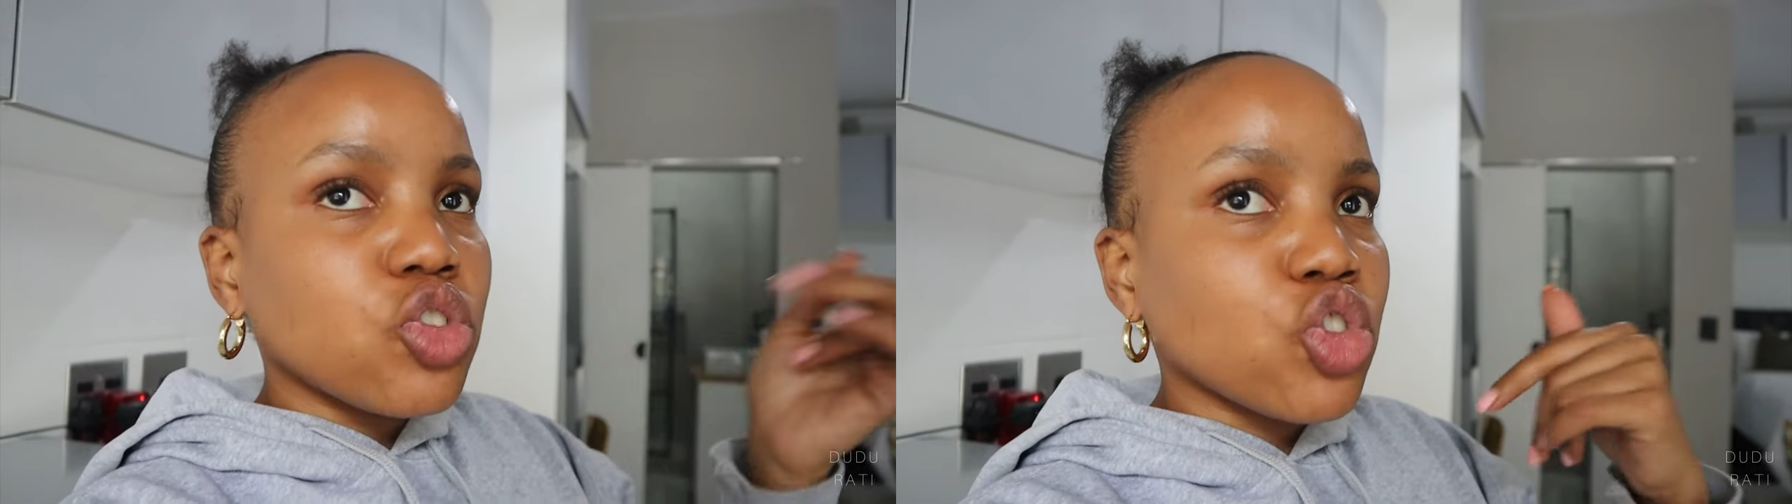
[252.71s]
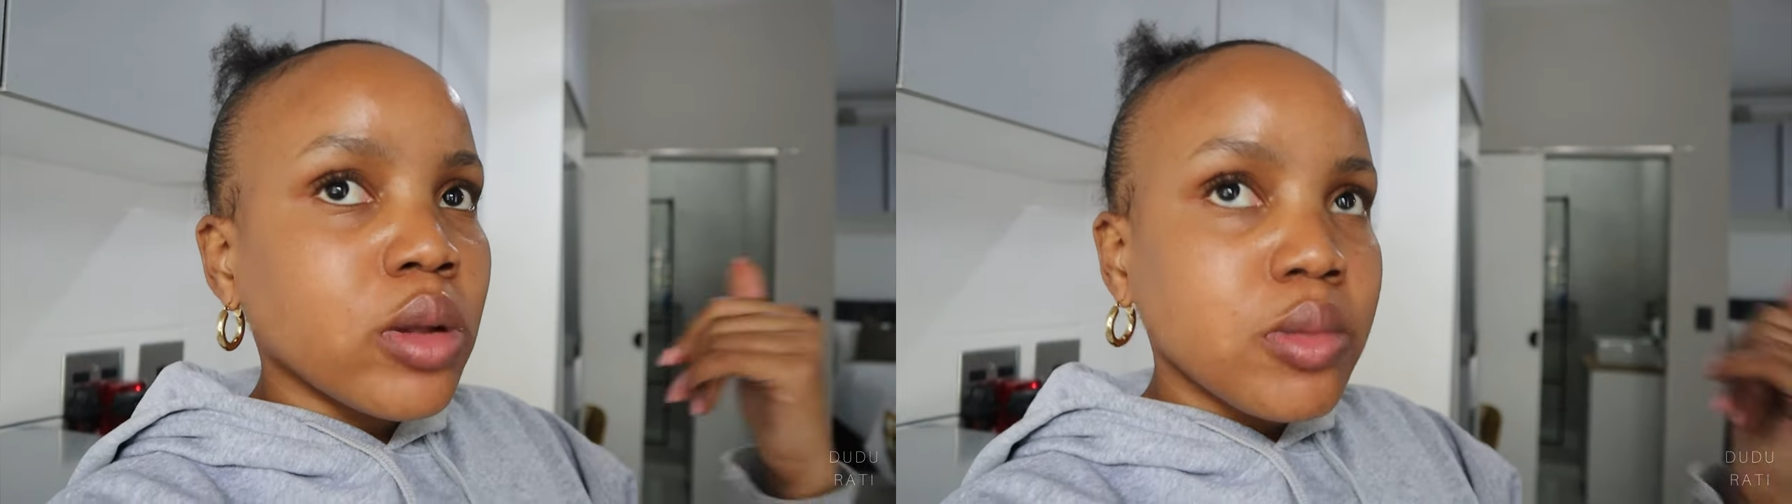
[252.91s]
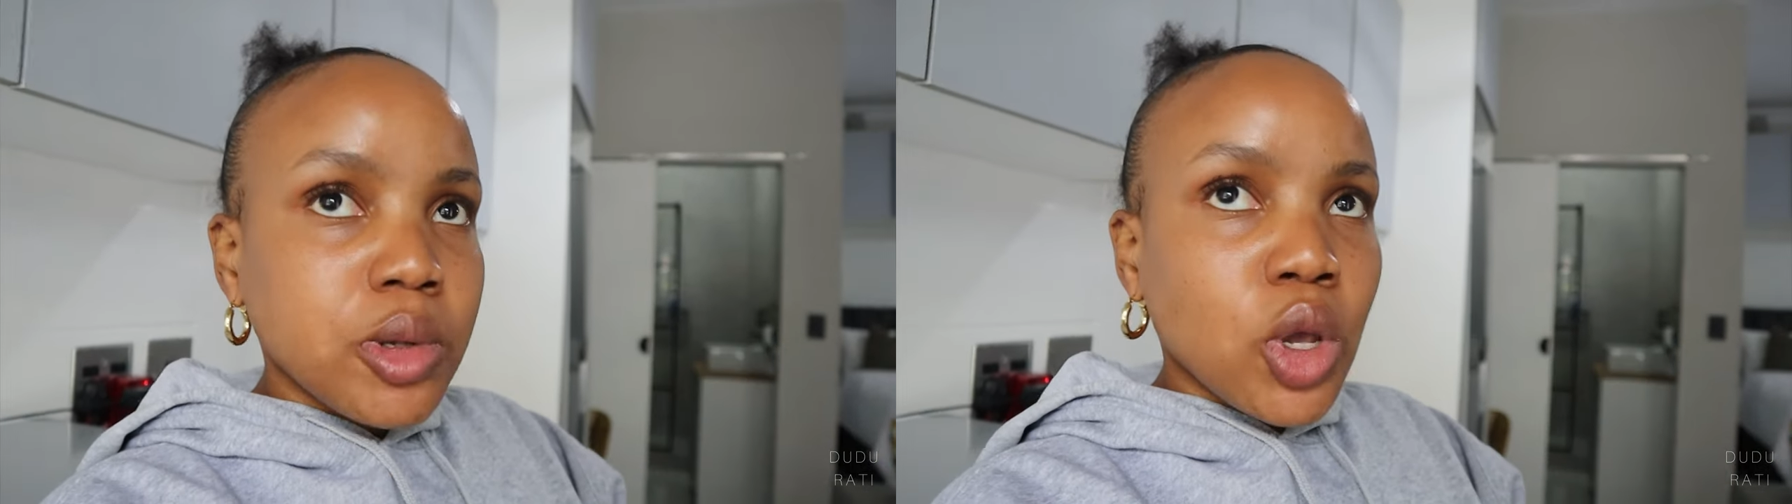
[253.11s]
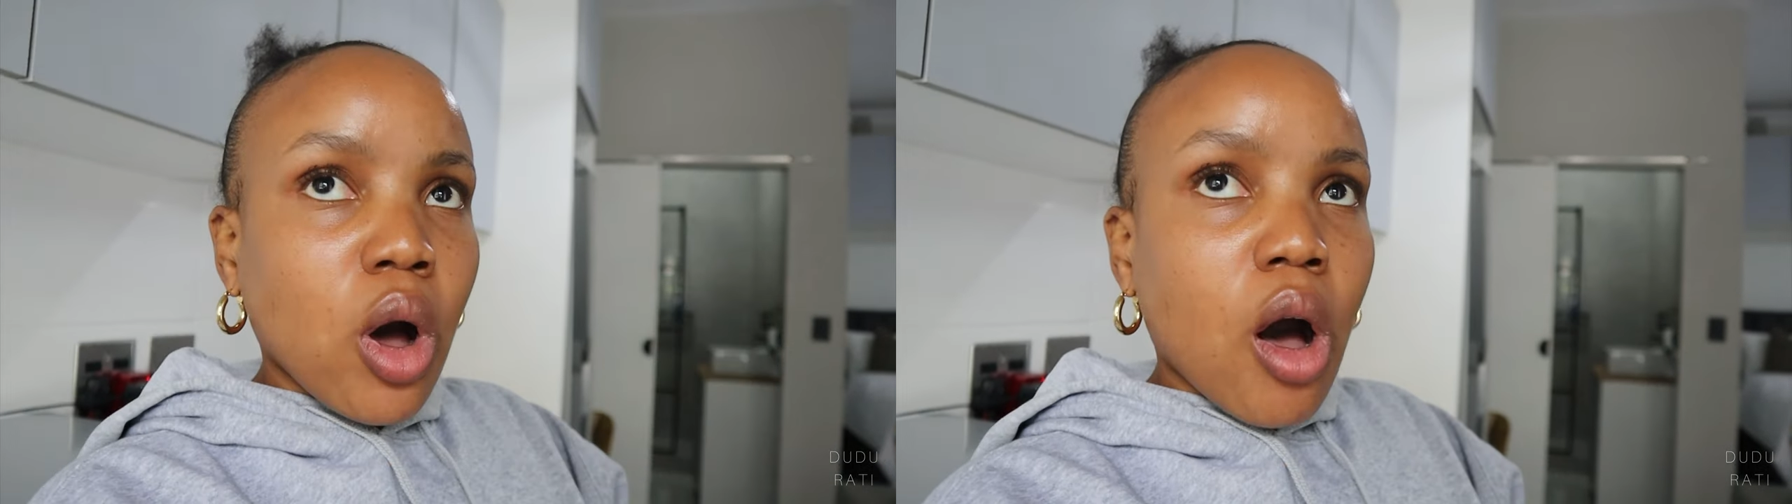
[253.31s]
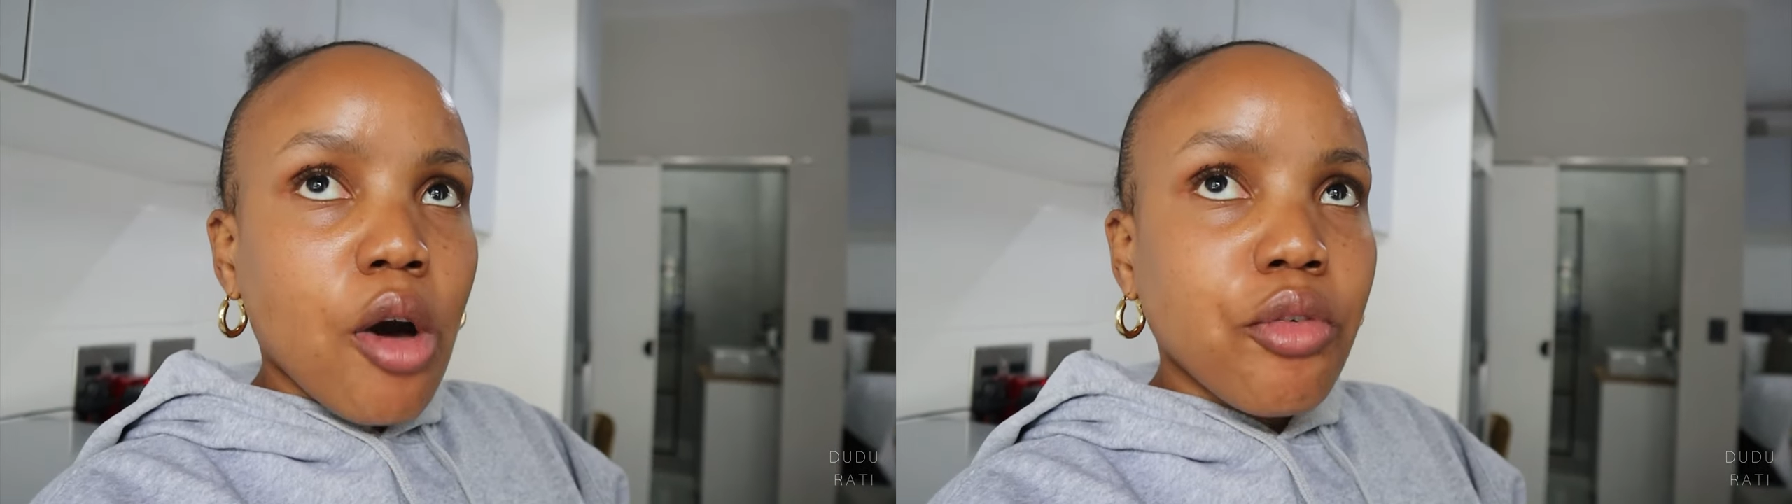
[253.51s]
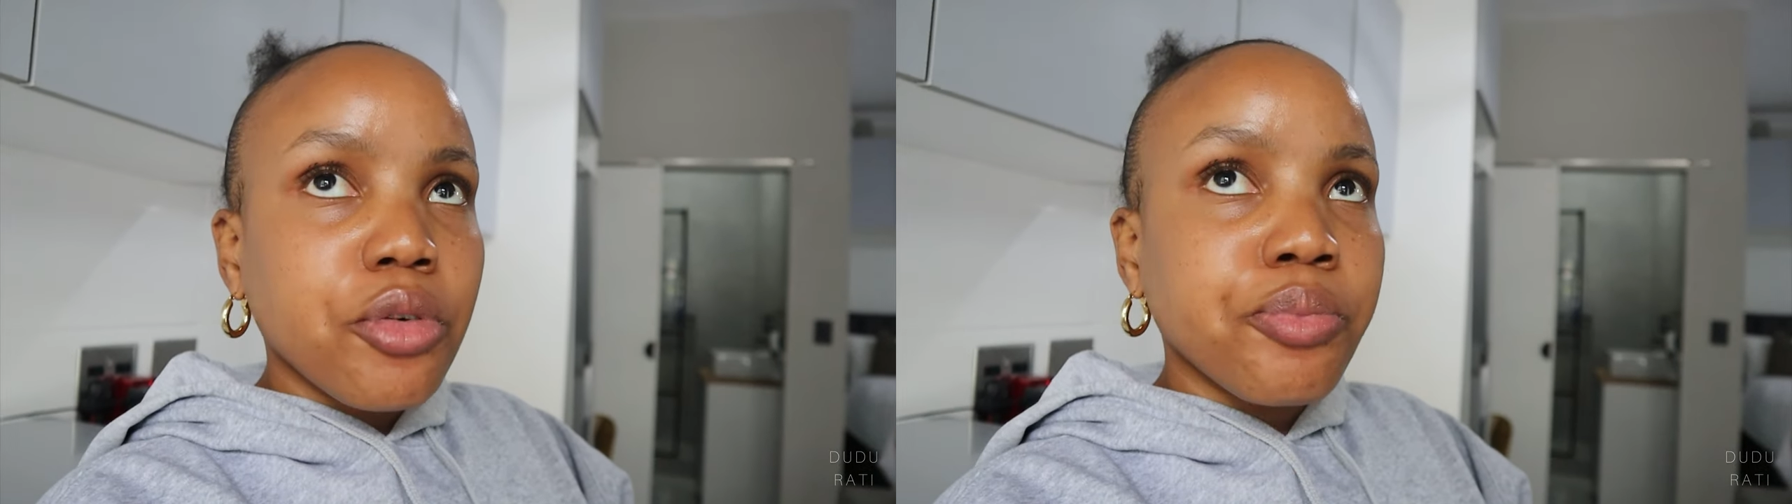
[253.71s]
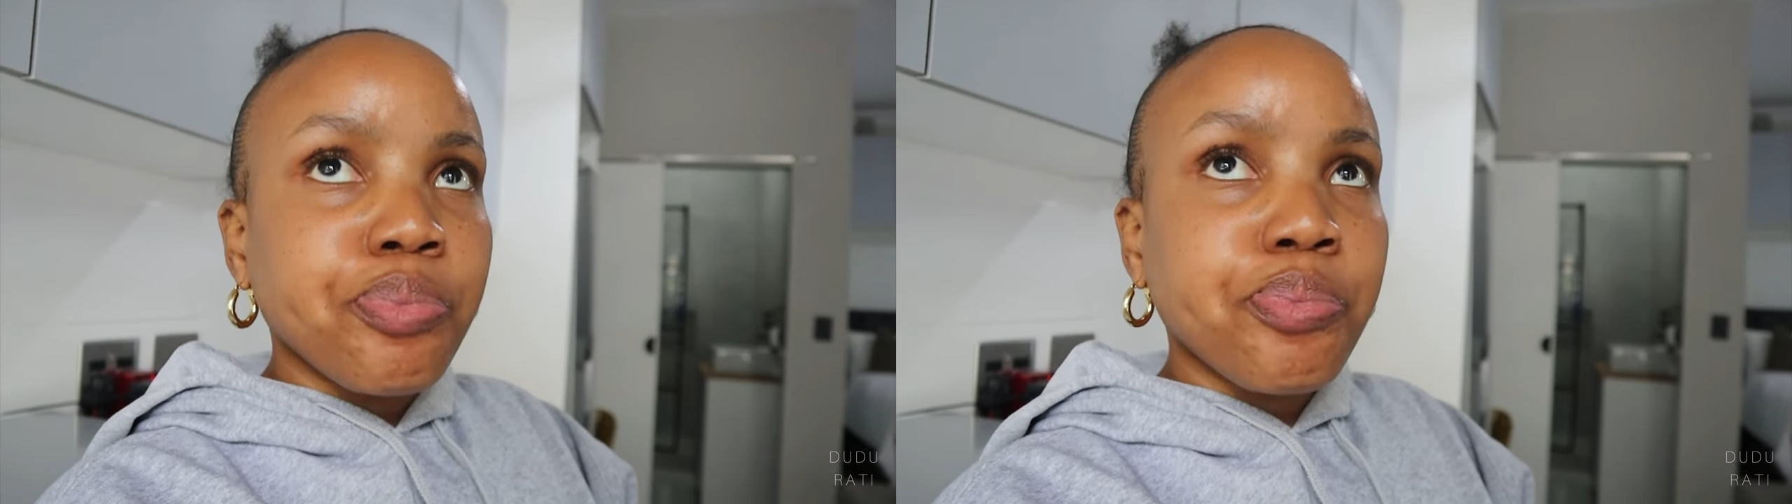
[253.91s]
drops me off,